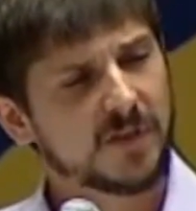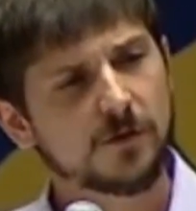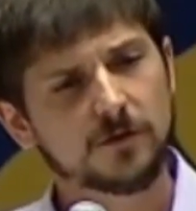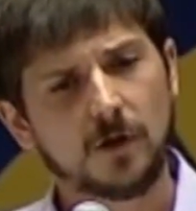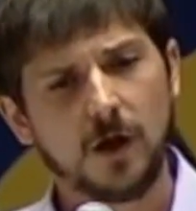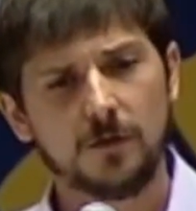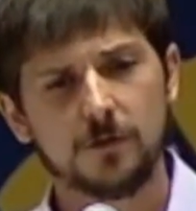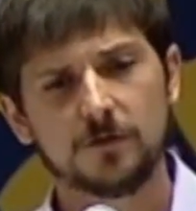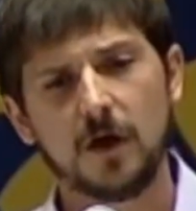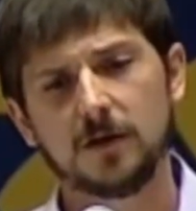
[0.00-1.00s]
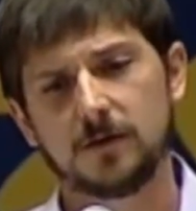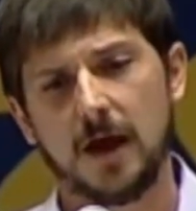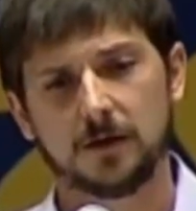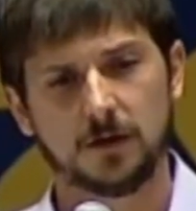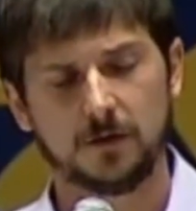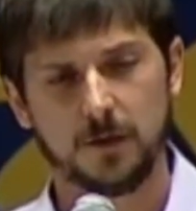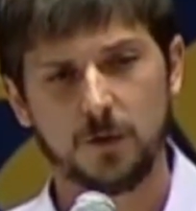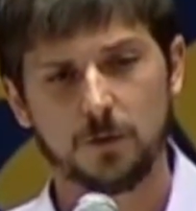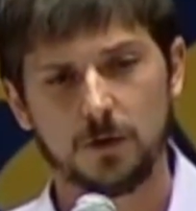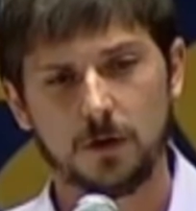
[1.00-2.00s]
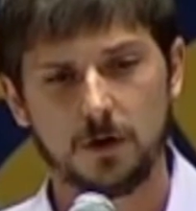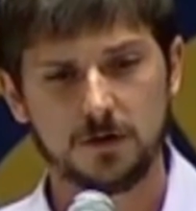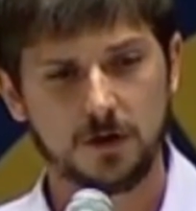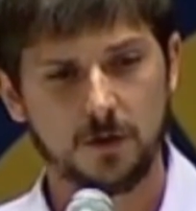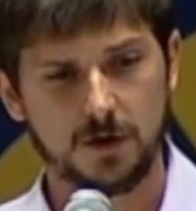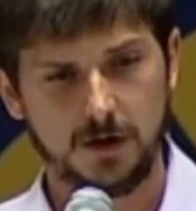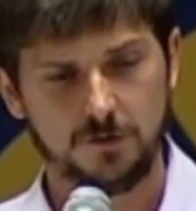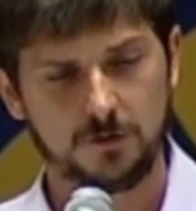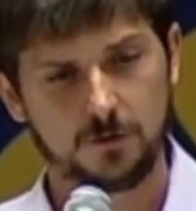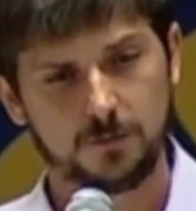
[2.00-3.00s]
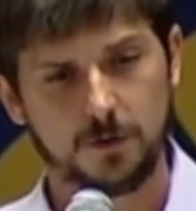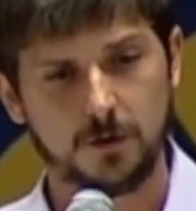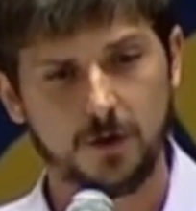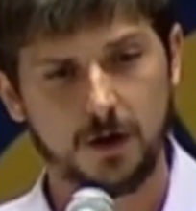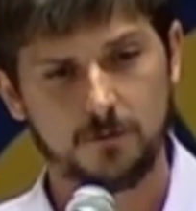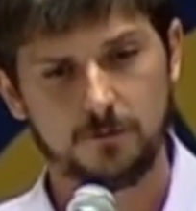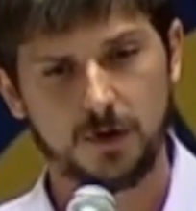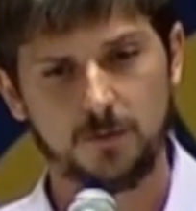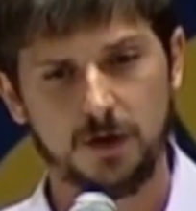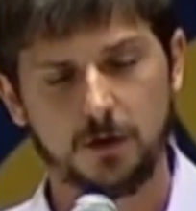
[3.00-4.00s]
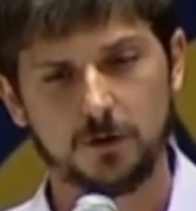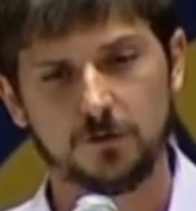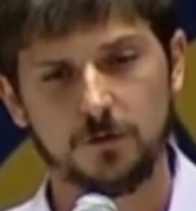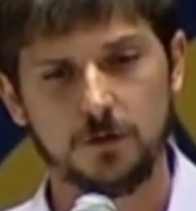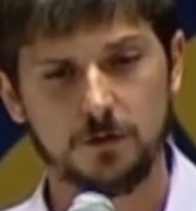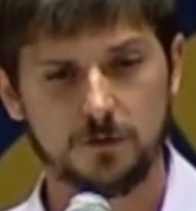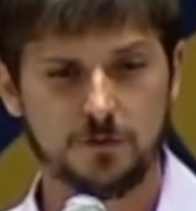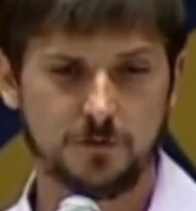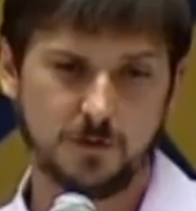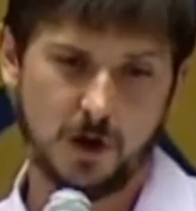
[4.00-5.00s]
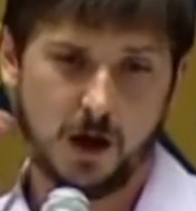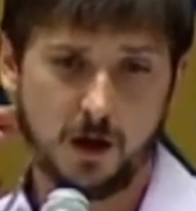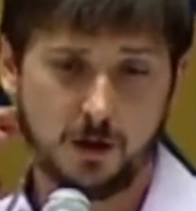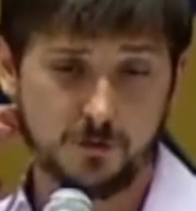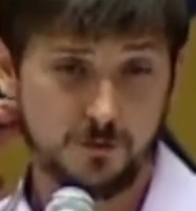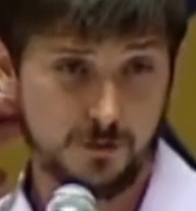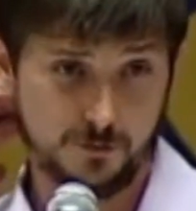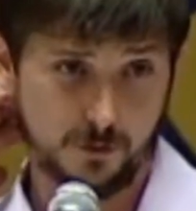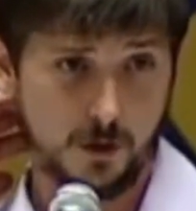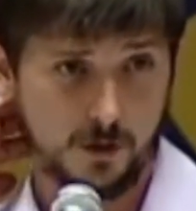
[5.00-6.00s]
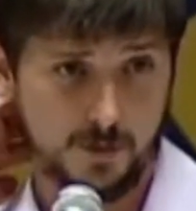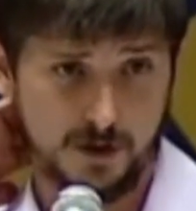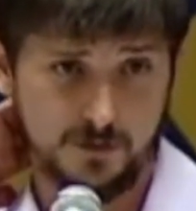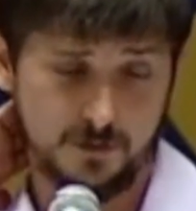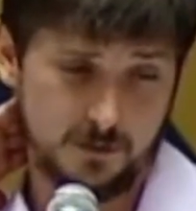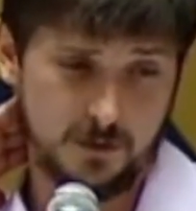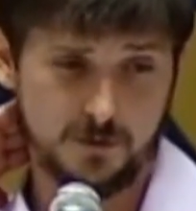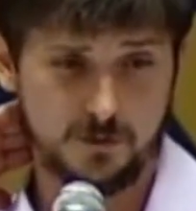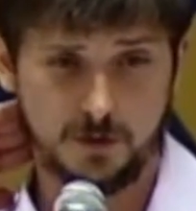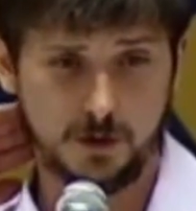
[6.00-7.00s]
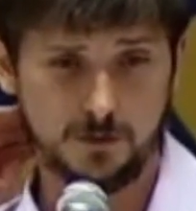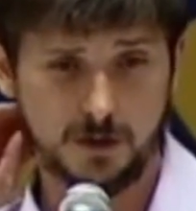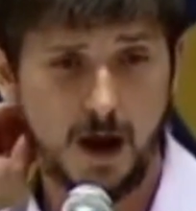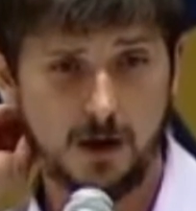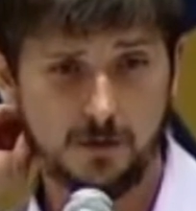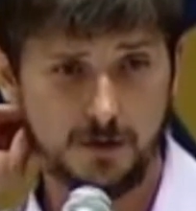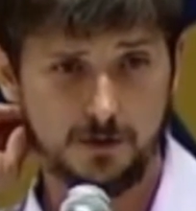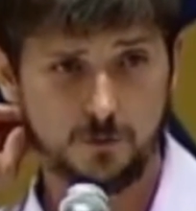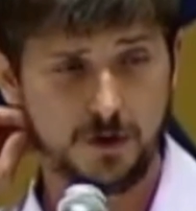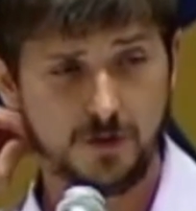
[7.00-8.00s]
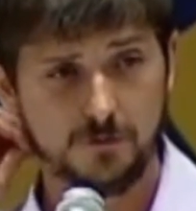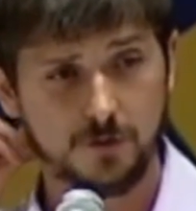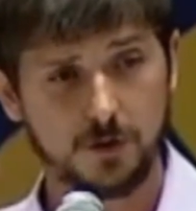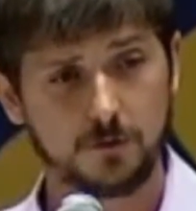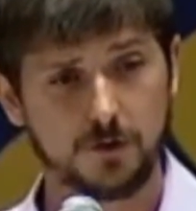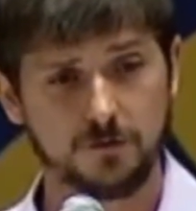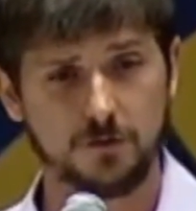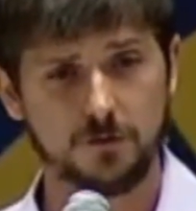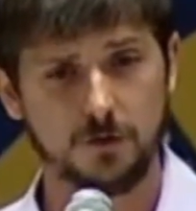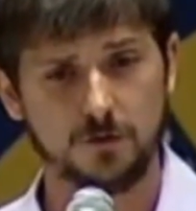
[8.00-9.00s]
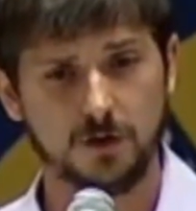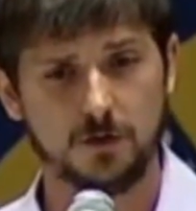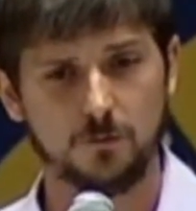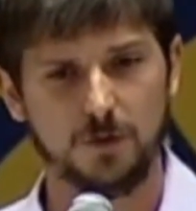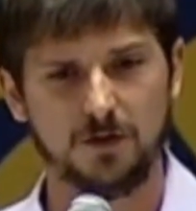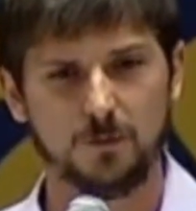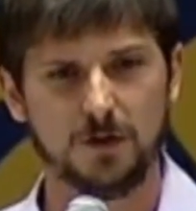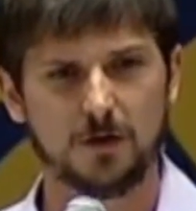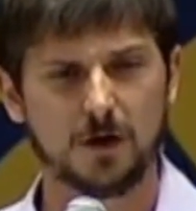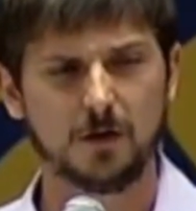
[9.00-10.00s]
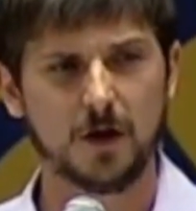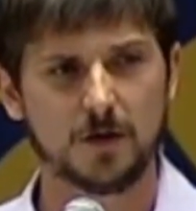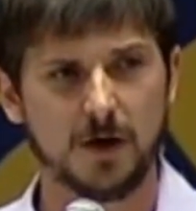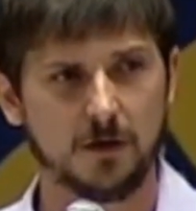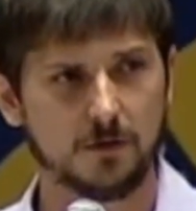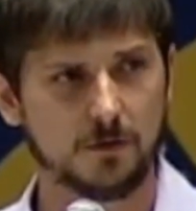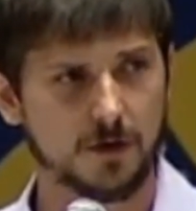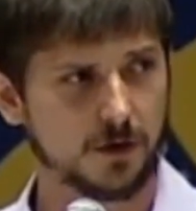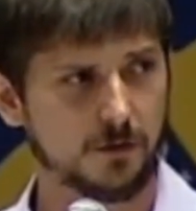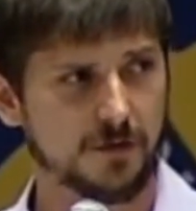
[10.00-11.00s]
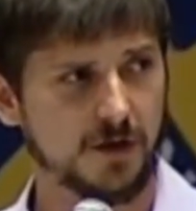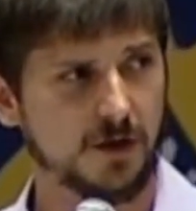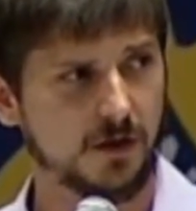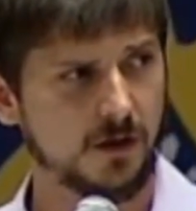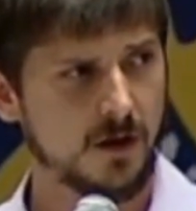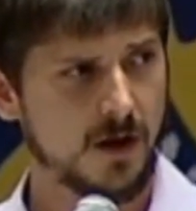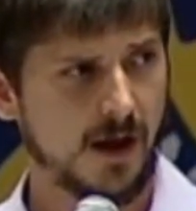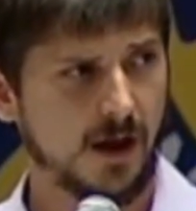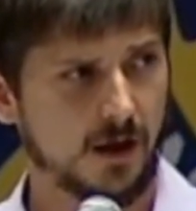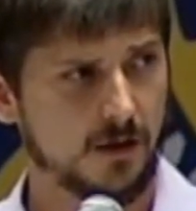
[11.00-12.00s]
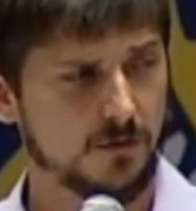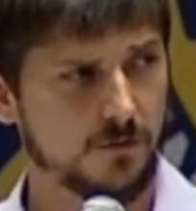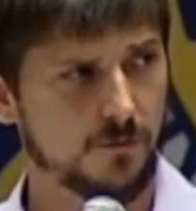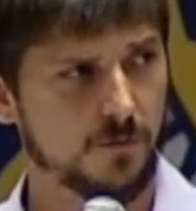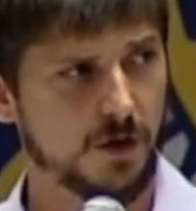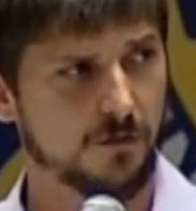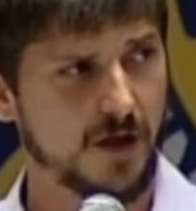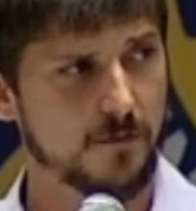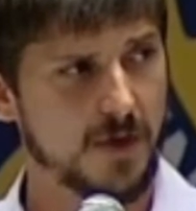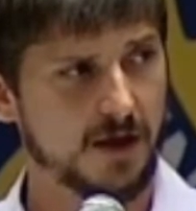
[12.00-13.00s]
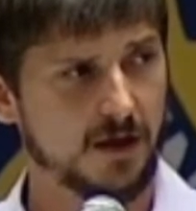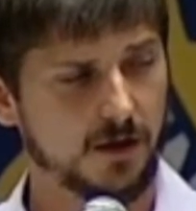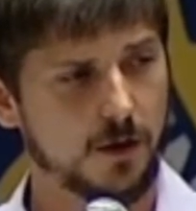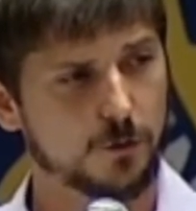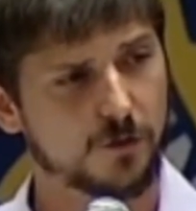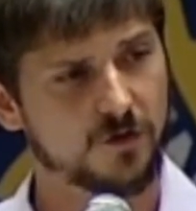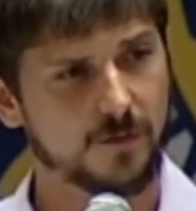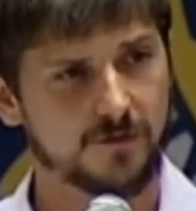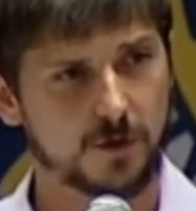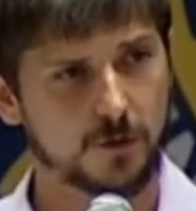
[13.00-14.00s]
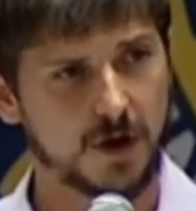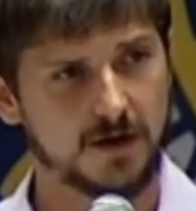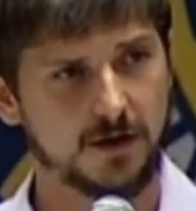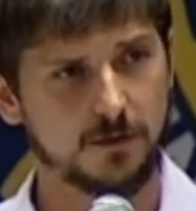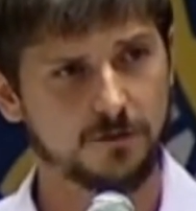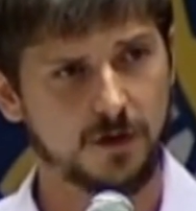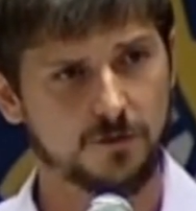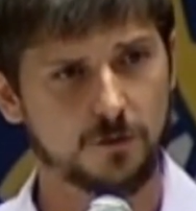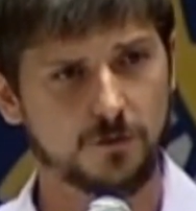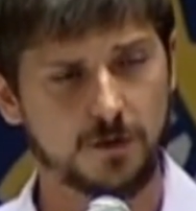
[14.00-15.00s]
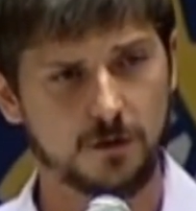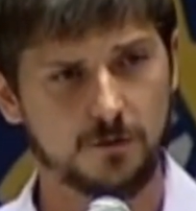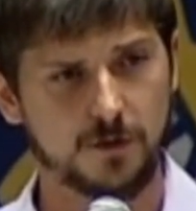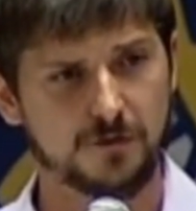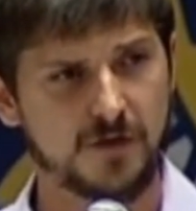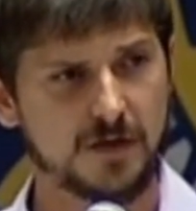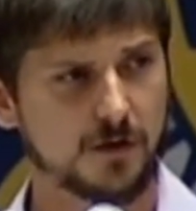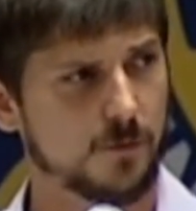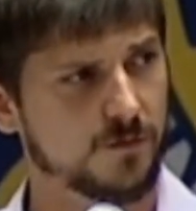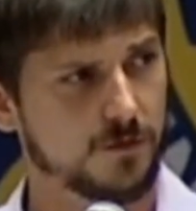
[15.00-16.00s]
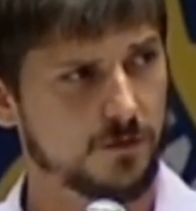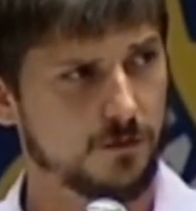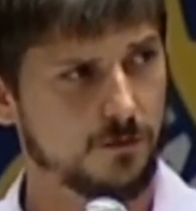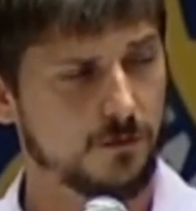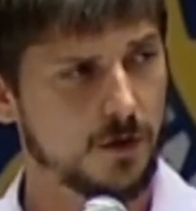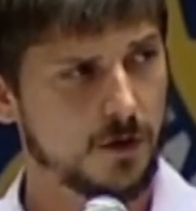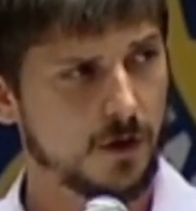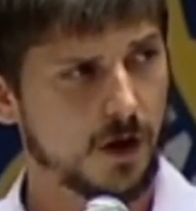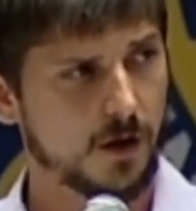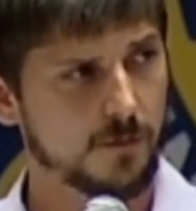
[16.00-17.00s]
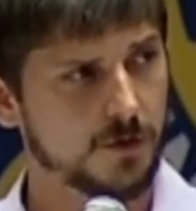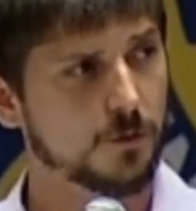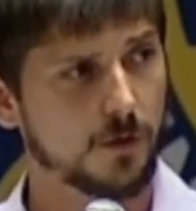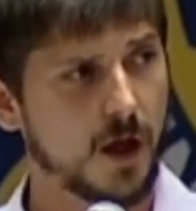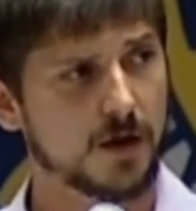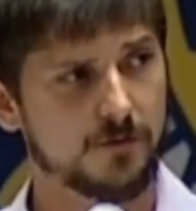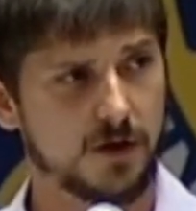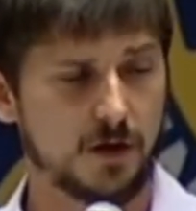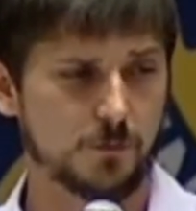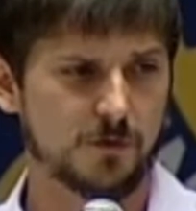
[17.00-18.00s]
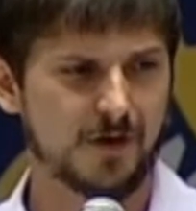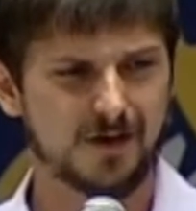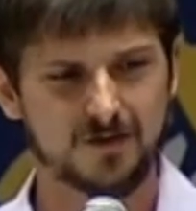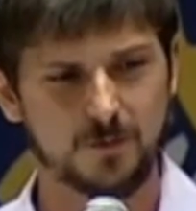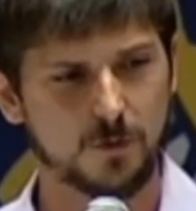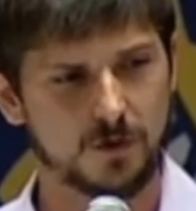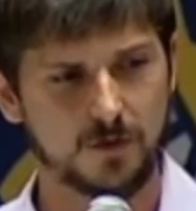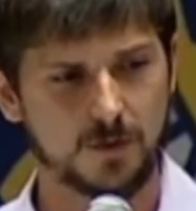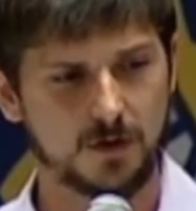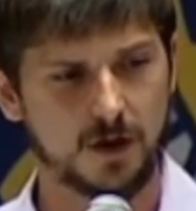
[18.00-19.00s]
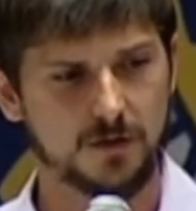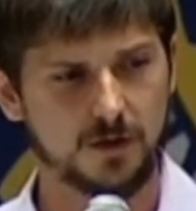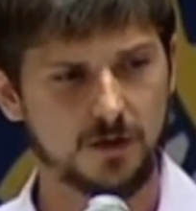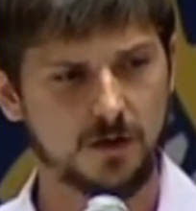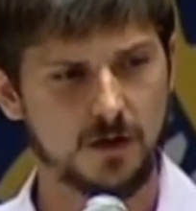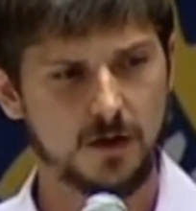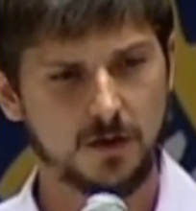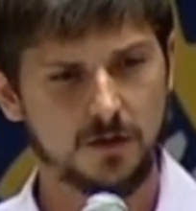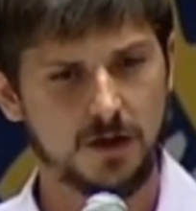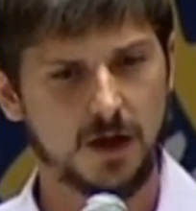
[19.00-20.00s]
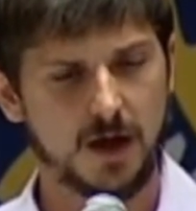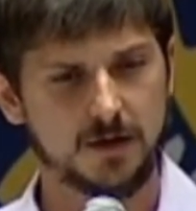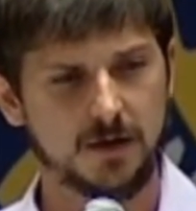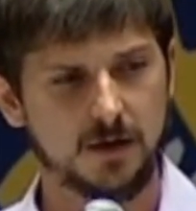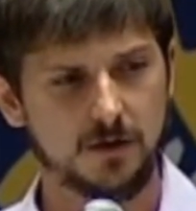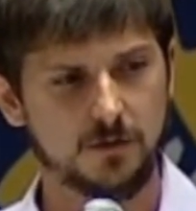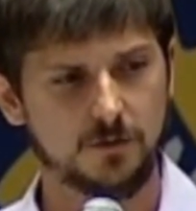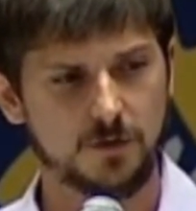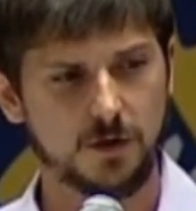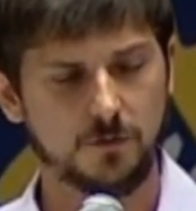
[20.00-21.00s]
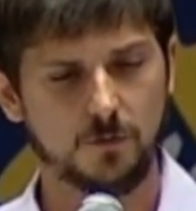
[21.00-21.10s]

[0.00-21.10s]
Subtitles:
There's not technically. I mean, we're a non-denominational program, but I mean, our students are all. I mean, it's entirely 25 Christian students, and we talk a lot about critical thinking and them making ownership of their own ideals, and so their faith comes into a lot of it, and we're very supportive. I mean, I think the idea is